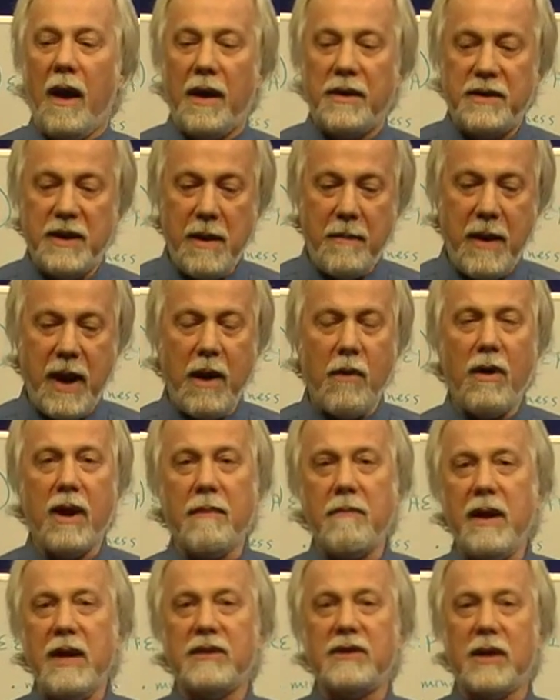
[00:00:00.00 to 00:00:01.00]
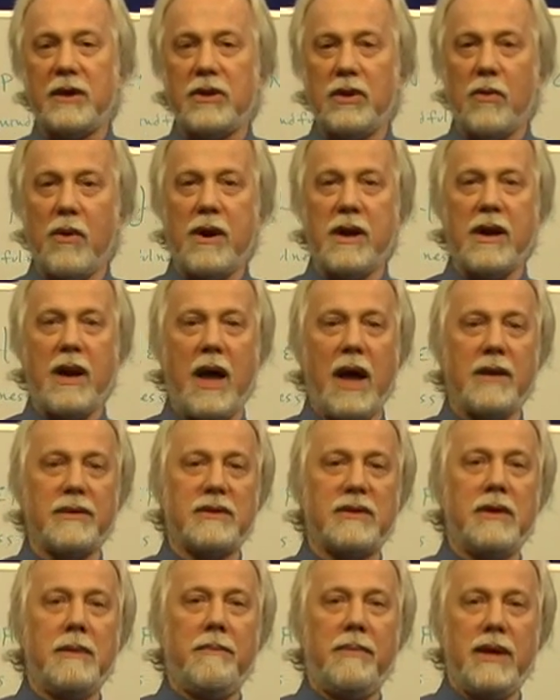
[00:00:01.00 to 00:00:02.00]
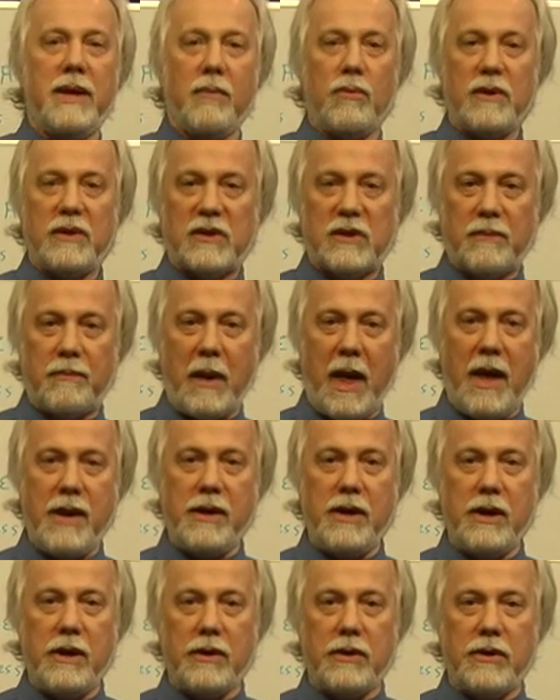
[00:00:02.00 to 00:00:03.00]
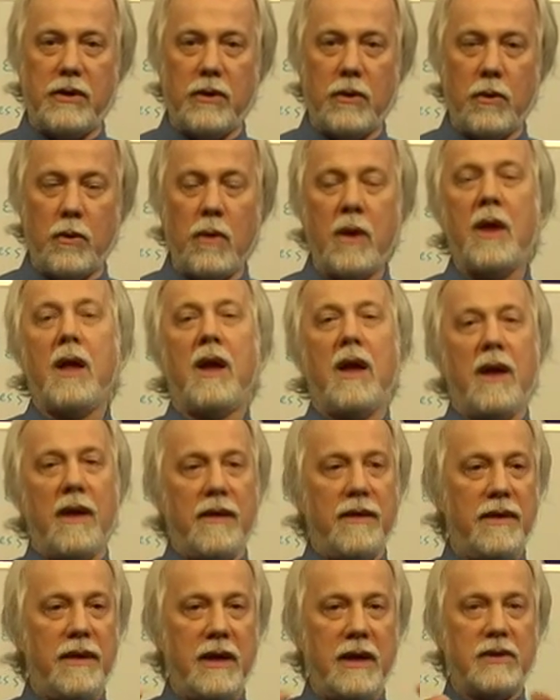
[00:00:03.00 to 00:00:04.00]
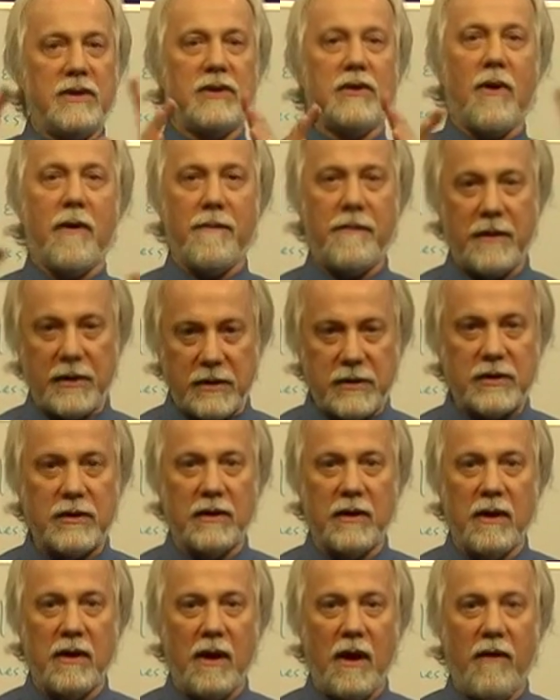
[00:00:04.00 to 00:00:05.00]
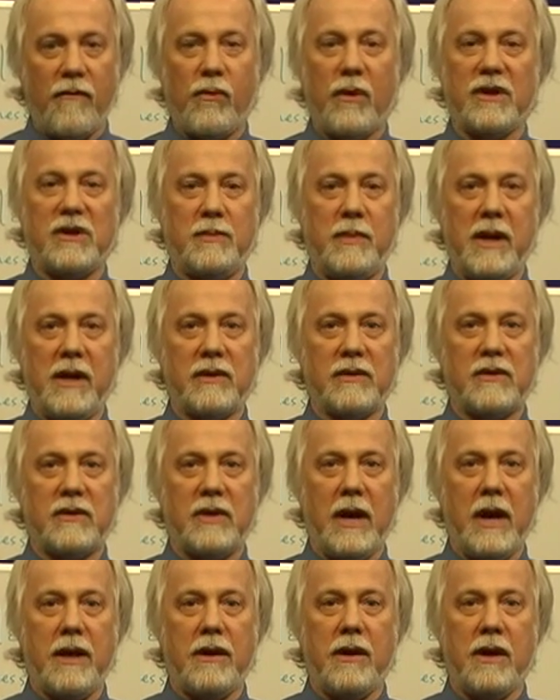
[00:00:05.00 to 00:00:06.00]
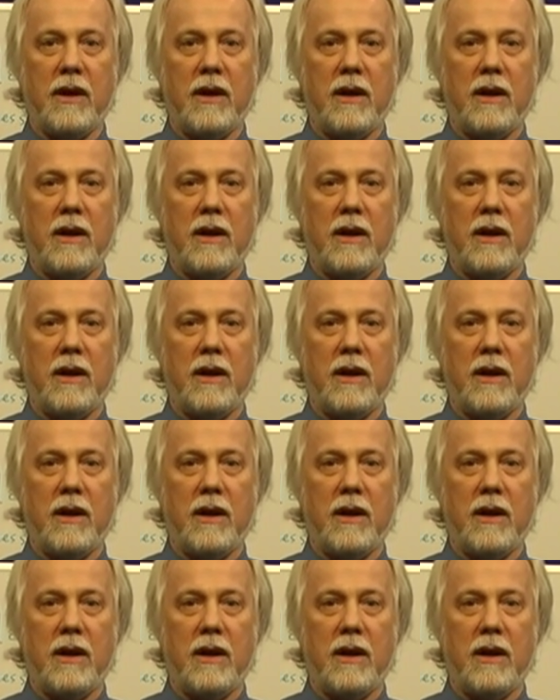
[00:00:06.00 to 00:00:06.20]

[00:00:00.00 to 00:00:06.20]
Deep hearing means that you are not simply responding to the surface of what's being said.